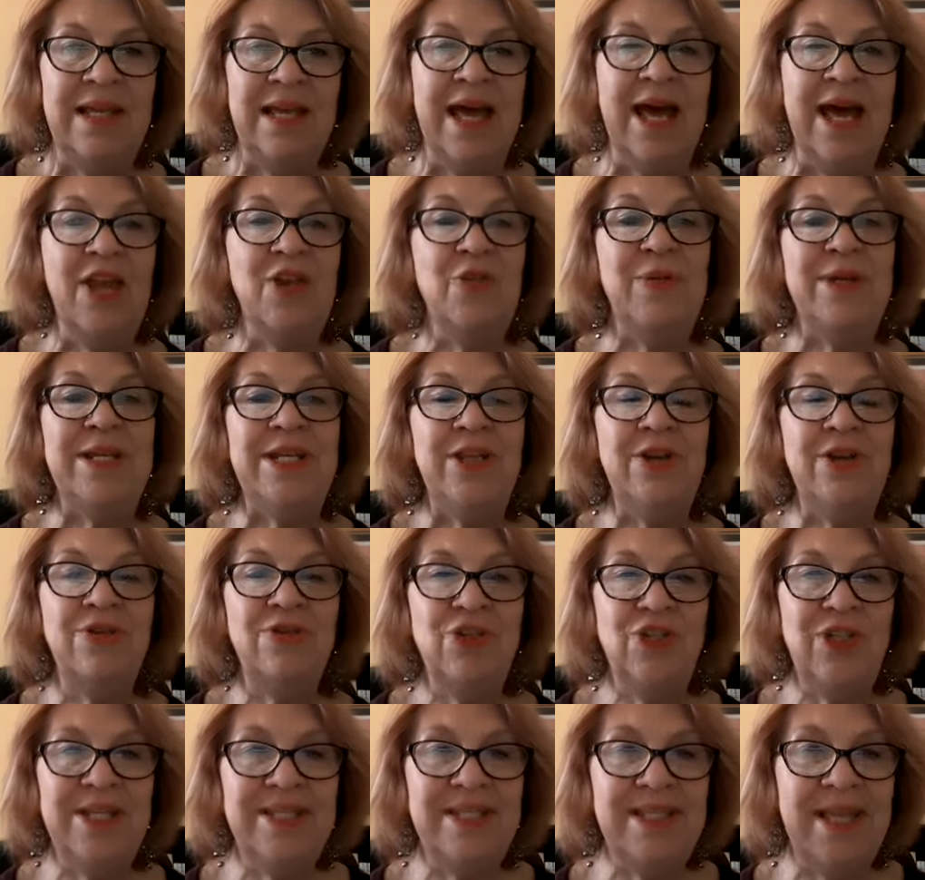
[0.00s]
How do we know
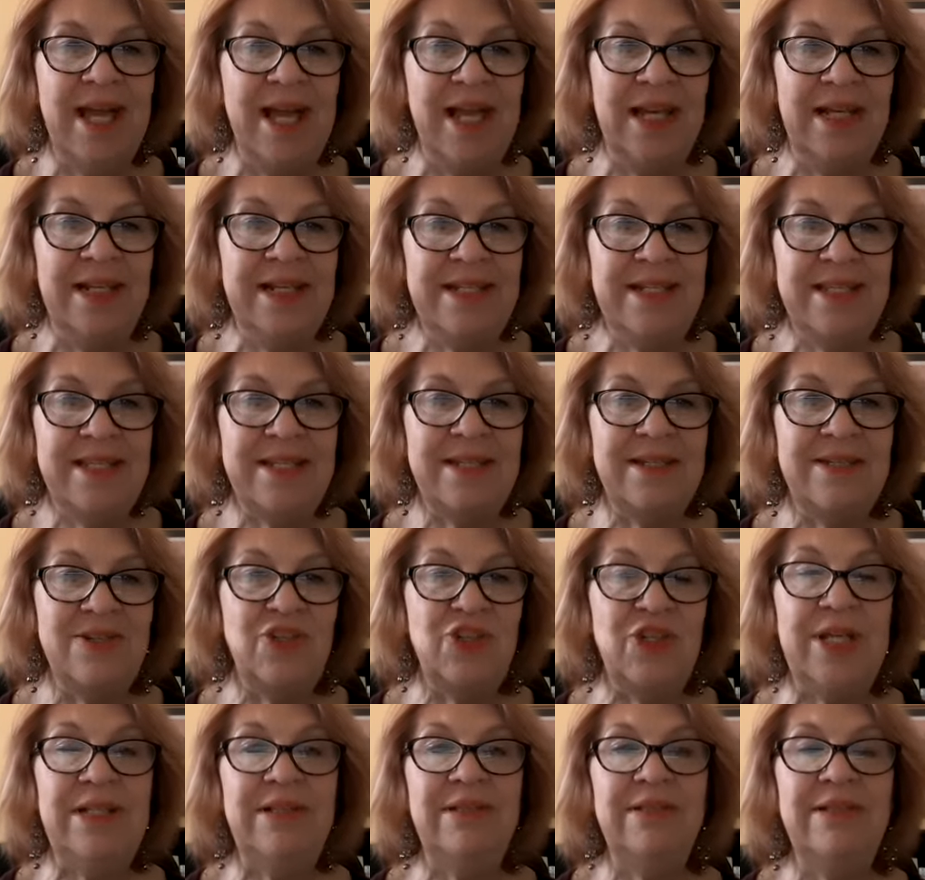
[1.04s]
she's silenced?
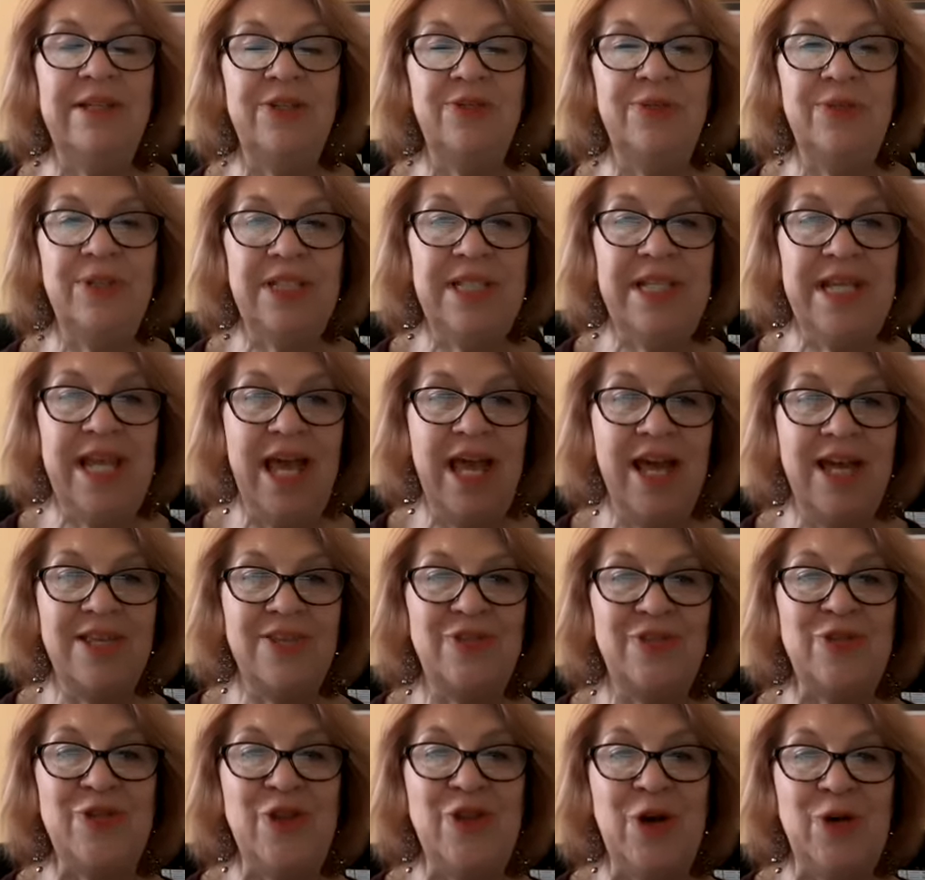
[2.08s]
She literally
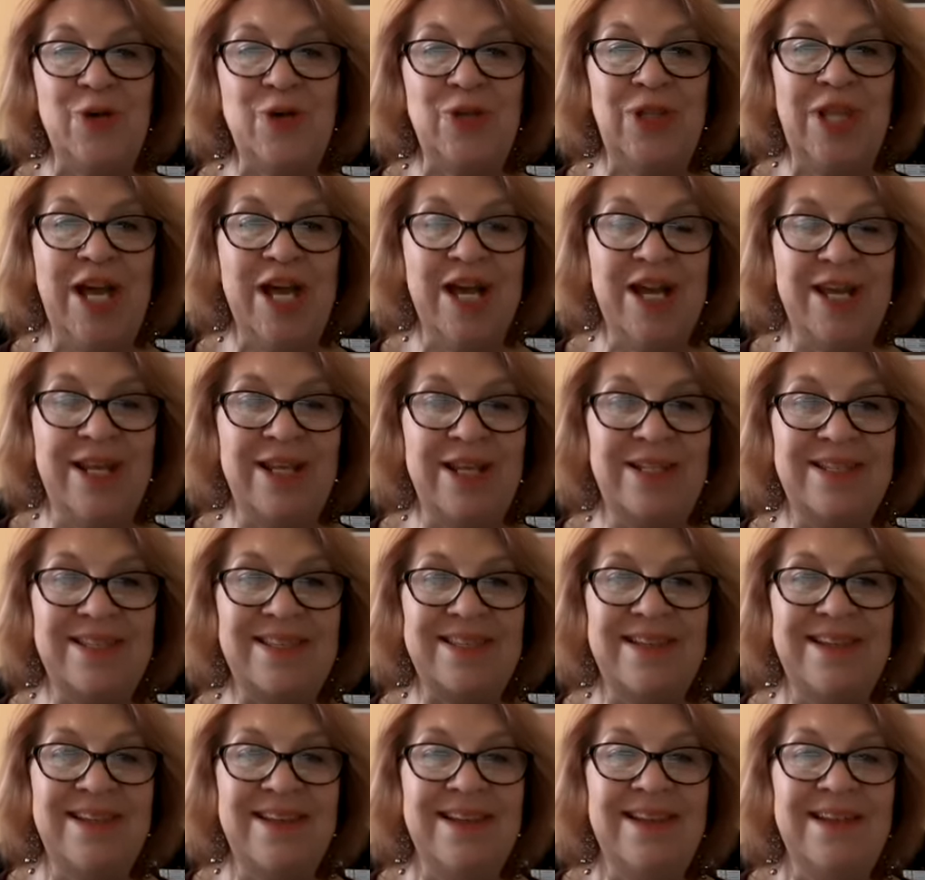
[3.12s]
has no lines.